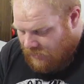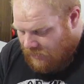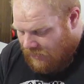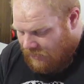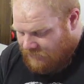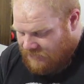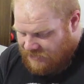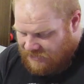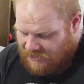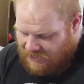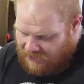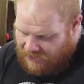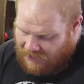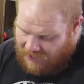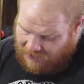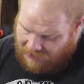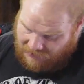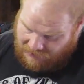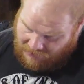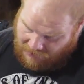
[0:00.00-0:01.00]
I'm just going to
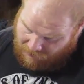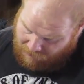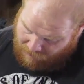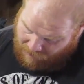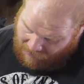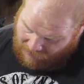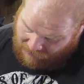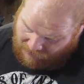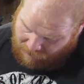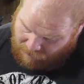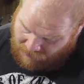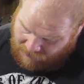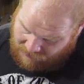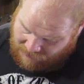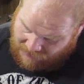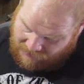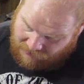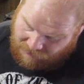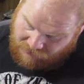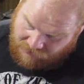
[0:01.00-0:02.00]
kind of come back up on
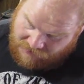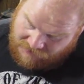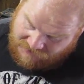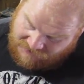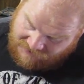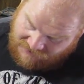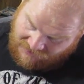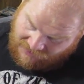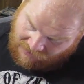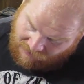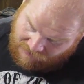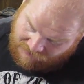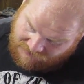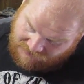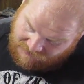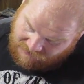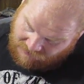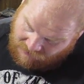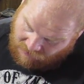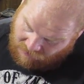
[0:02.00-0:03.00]
the hand, and you can see how
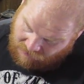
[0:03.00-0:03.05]
it's